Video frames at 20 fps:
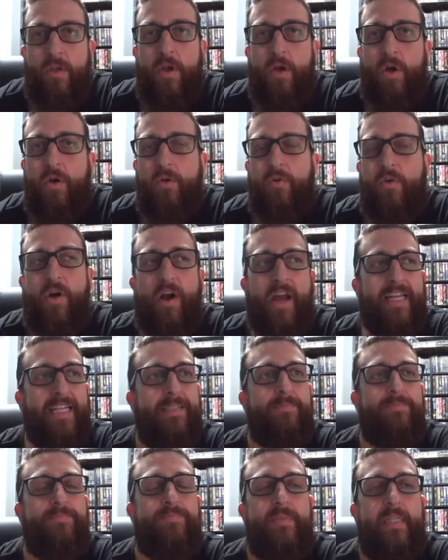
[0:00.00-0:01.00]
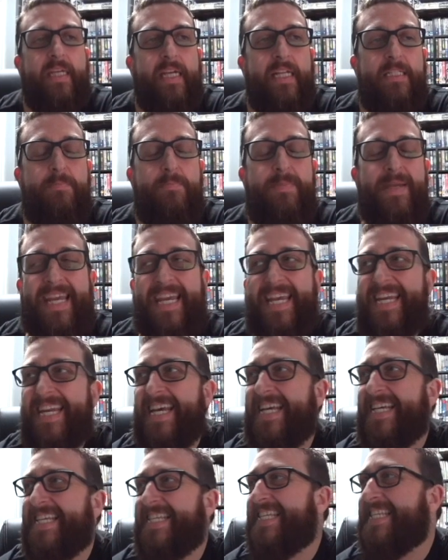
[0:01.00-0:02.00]
Alrighty, it's
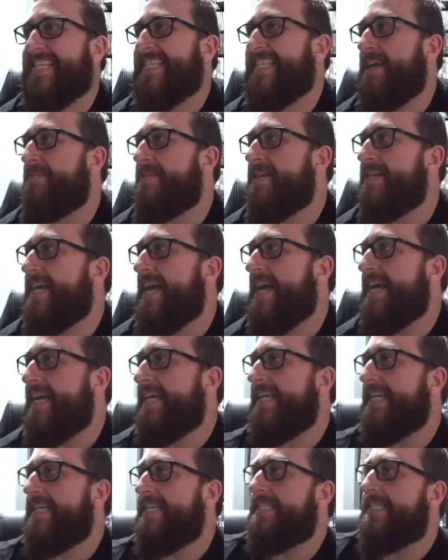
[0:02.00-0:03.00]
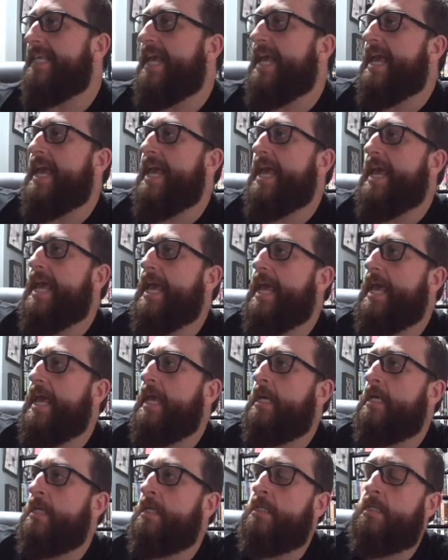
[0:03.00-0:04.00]
been 7 days
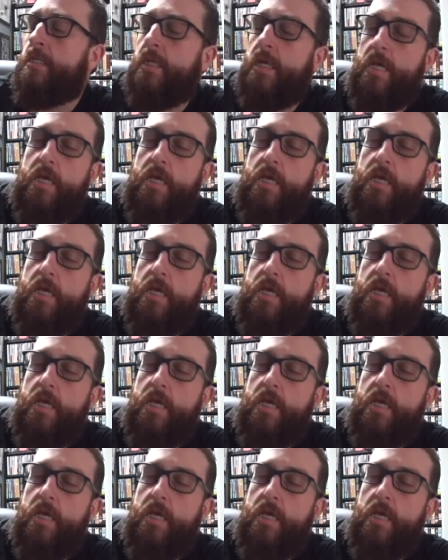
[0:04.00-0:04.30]
and